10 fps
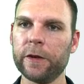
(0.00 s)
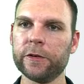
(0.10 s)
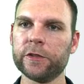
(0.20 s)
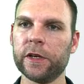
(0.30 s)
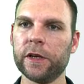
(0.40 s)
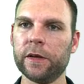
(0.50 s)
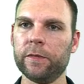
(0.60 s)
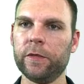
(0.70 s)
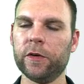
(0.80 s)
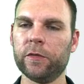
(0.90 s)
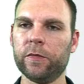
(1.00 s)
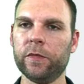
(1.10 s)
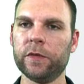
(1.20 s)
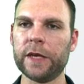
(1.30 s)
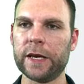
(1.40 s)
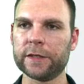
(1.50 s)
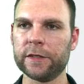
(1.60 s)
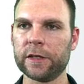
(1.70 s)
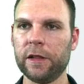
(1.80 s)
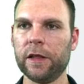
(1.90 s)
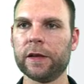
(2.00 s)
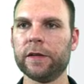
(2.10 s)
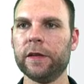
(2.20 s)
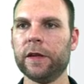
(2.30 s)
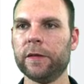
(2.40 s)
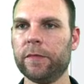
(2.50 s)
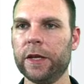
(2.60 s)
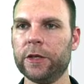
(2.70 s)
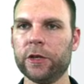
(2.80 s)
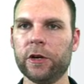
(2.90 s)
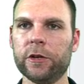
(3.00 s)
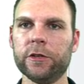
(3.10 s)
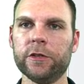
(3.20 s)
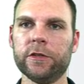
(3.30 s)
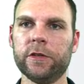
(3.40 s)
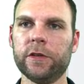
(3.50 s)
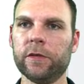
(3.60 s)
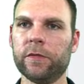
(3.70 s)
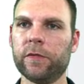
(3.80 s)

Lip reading: There's taxes collected, unpaid charges,